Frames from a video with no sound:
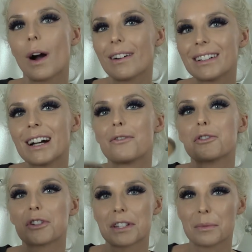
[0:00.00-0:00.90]
well enough
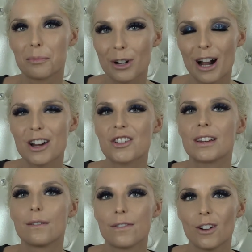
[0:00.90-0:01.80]
with just a brush,
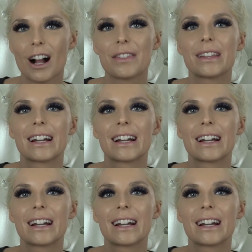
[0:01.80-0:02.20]
and if not,